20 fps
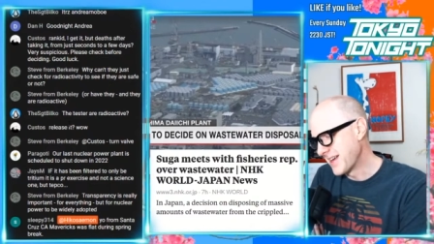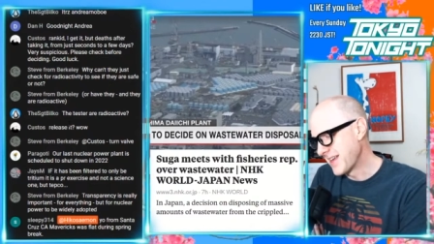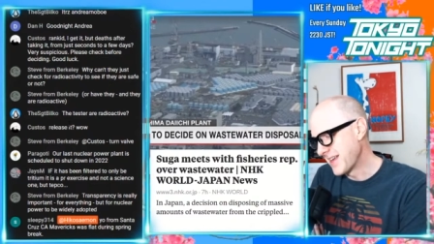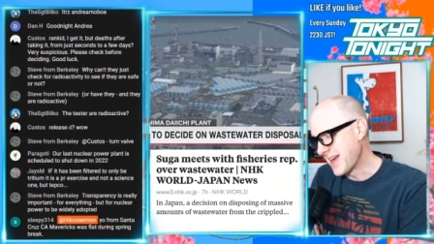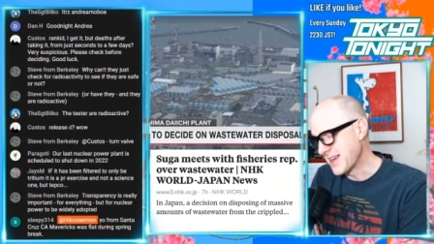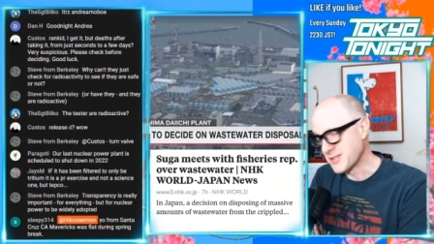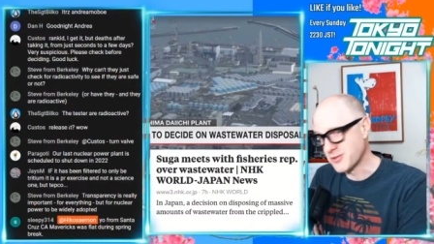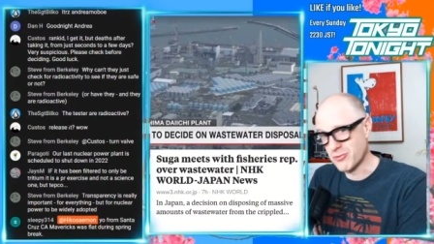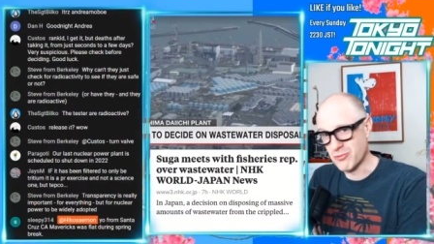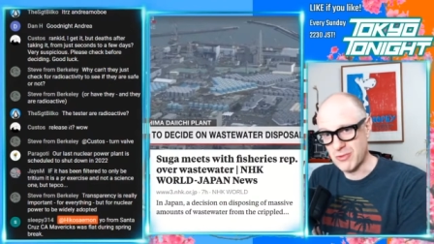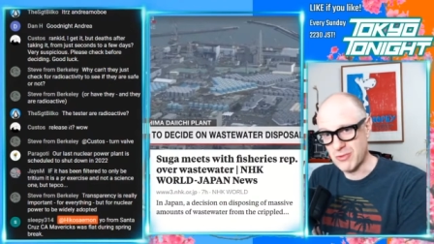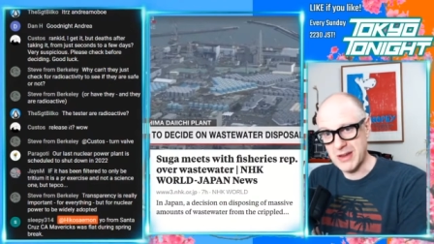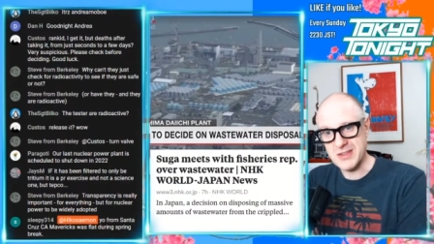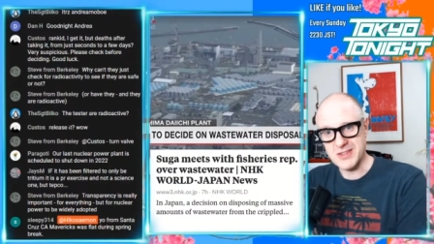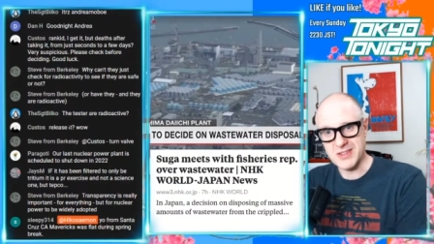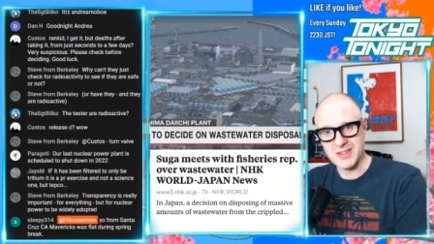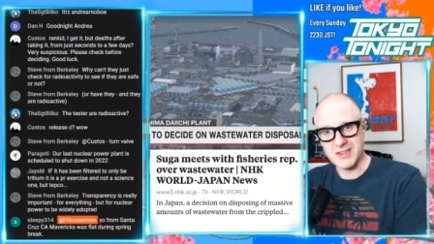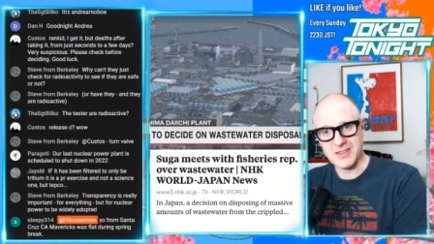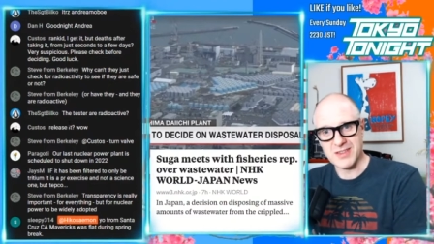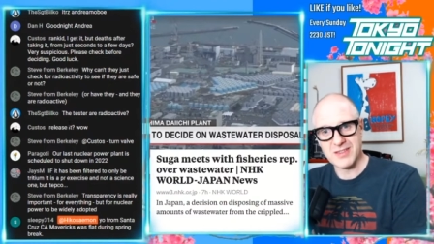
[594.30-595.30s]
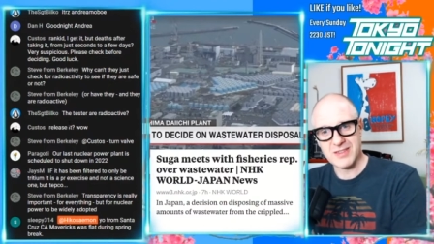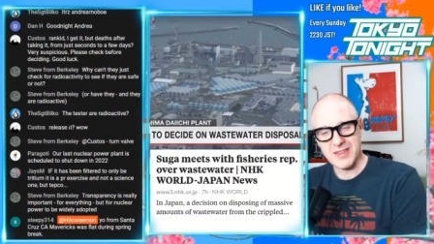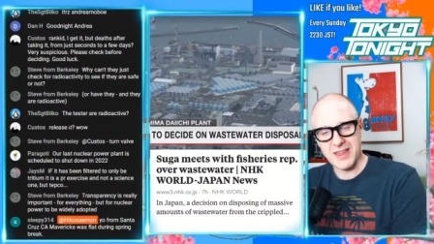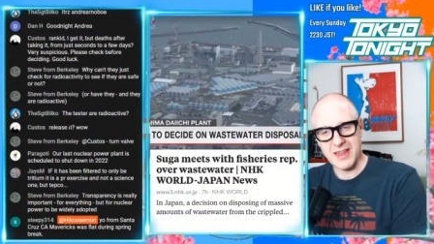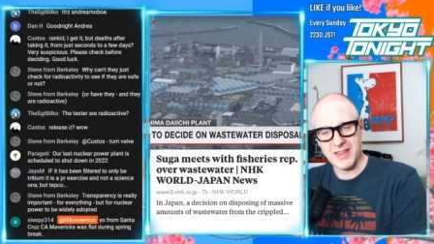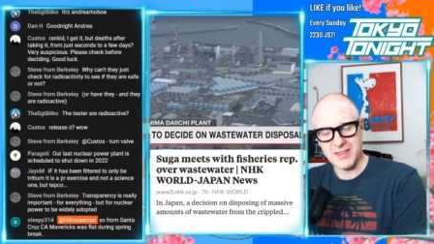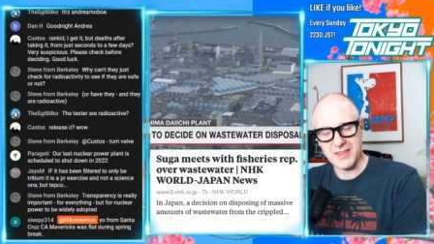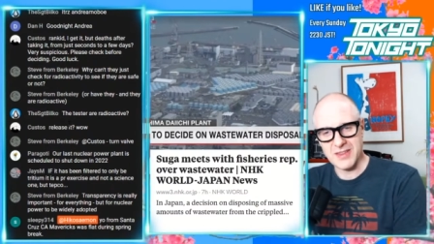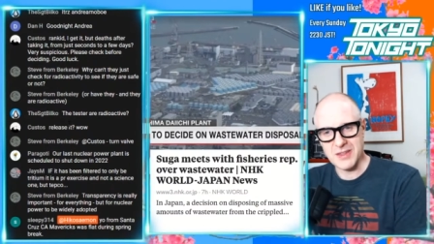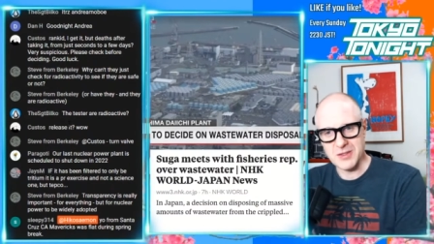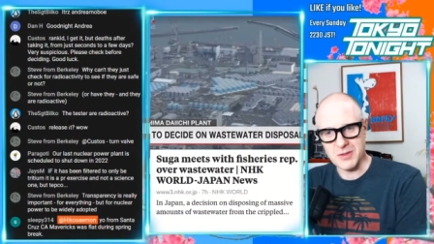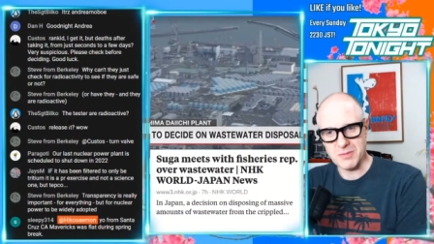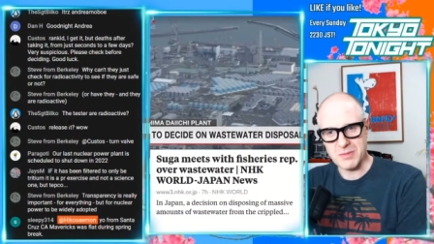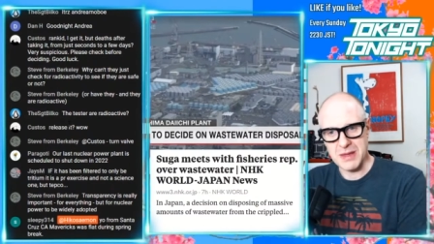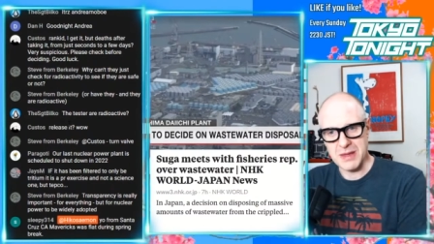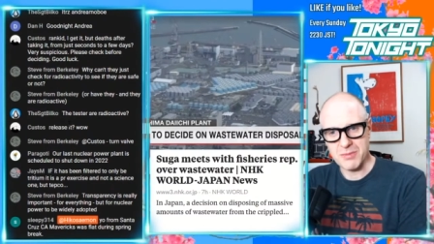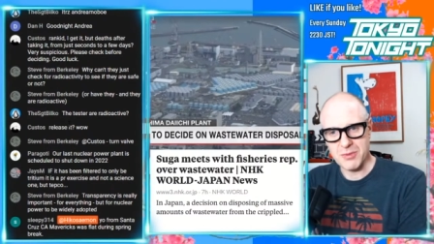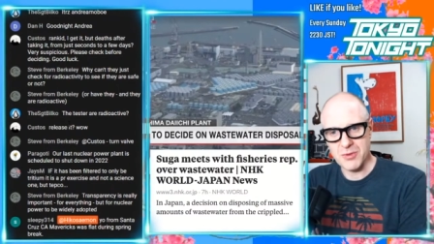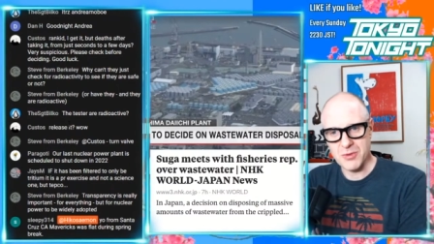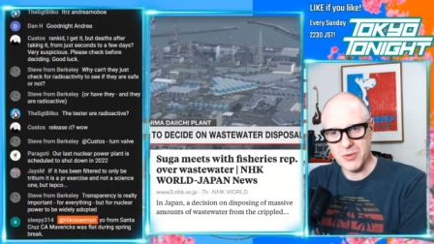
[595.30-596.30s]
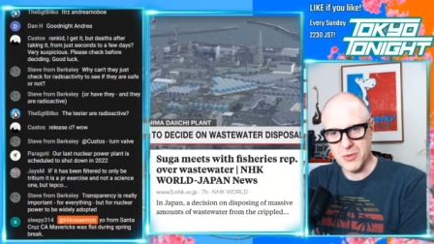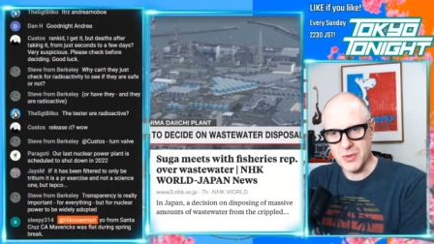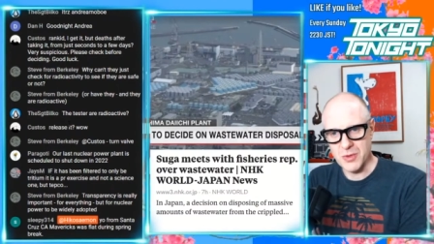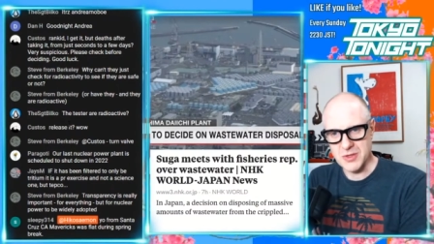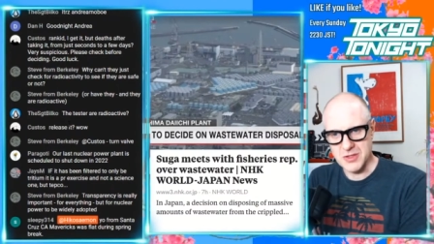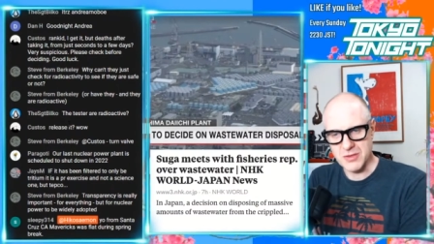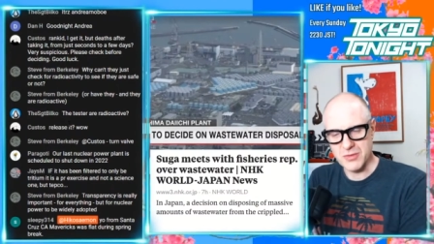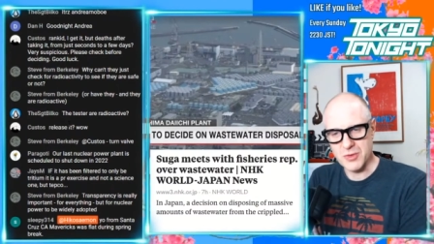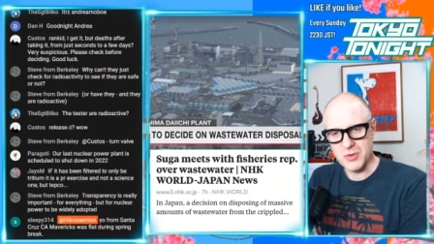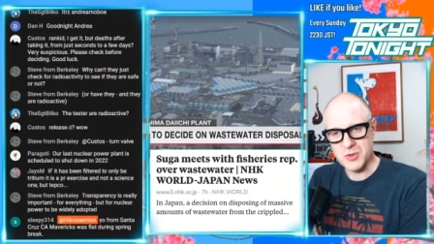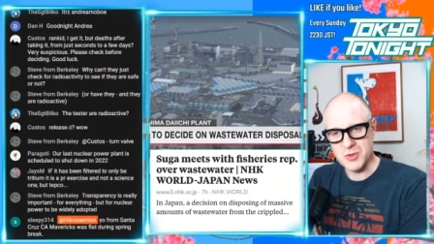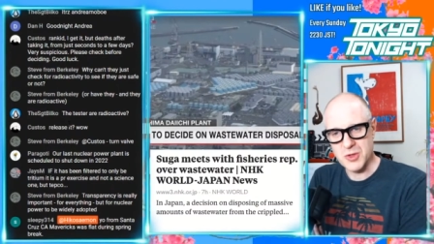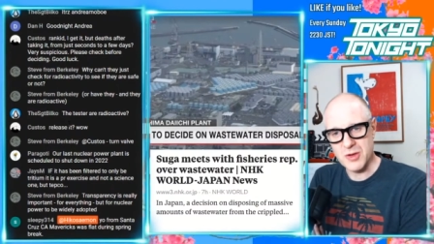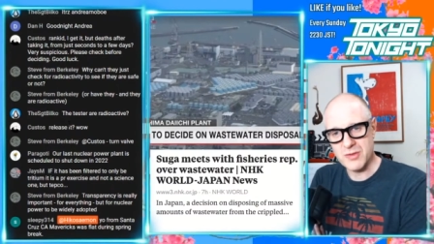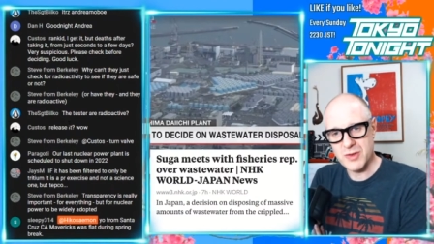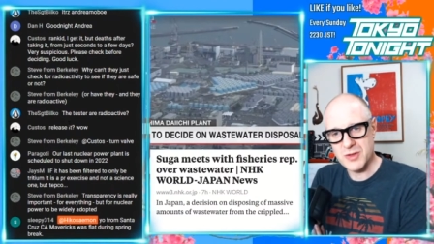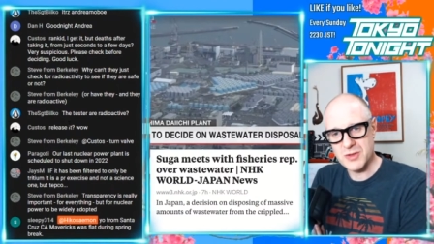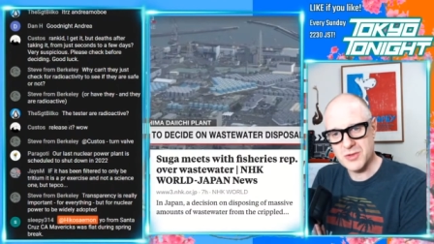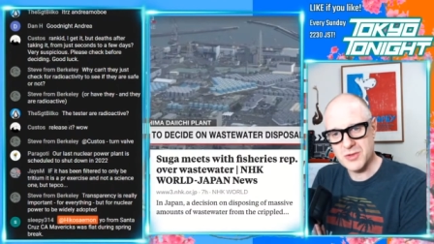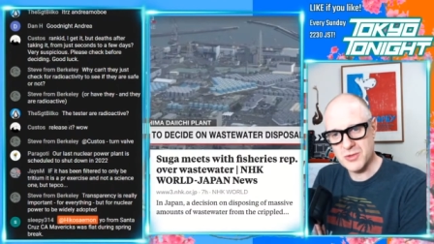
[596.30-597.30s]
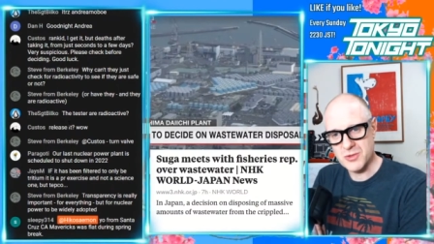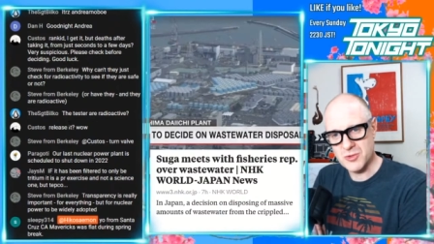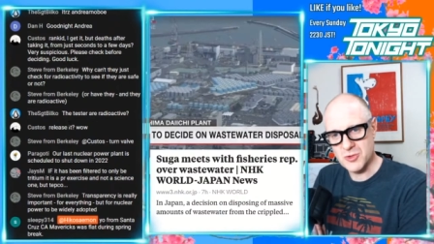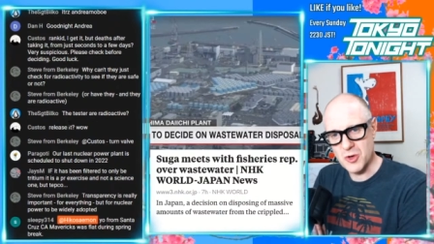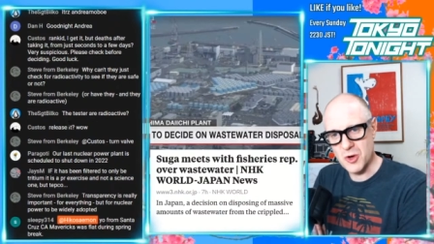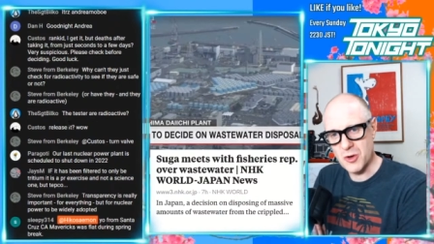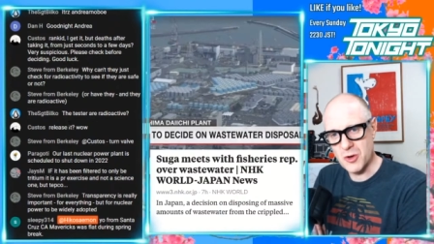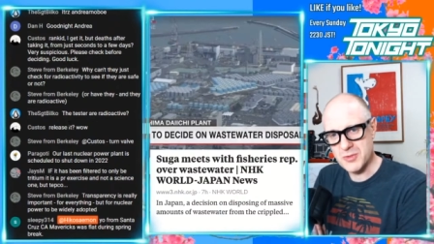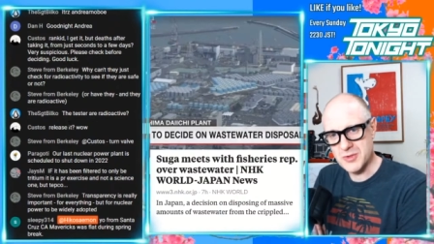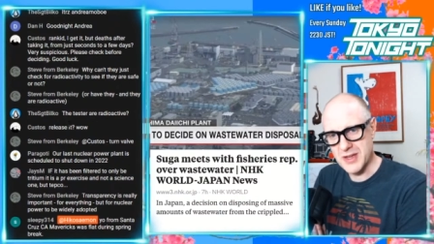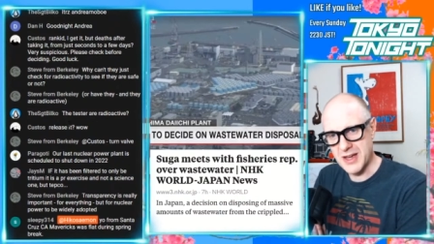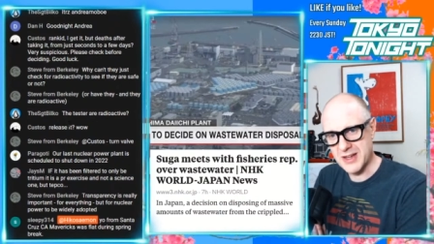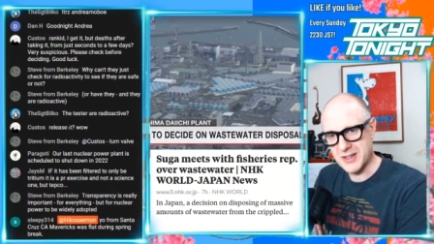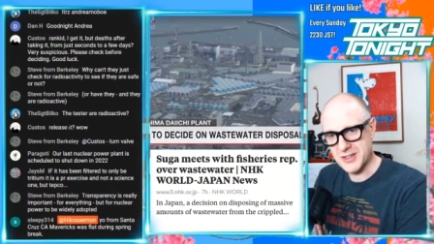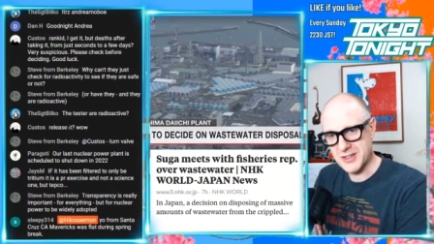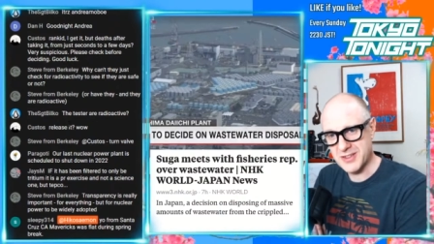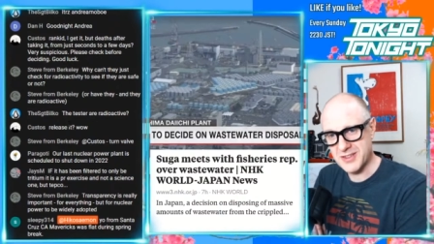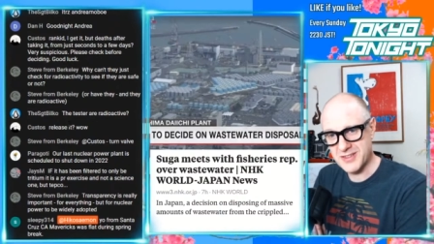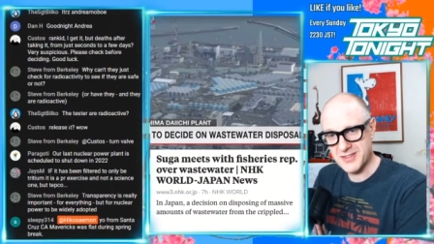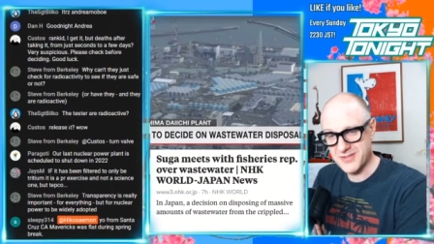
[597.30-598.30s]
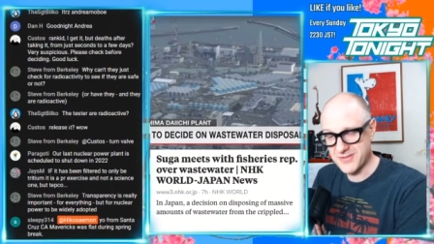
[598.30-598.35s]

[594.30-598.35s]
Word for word: as a resident that these are people who are civil servants whose jobs are to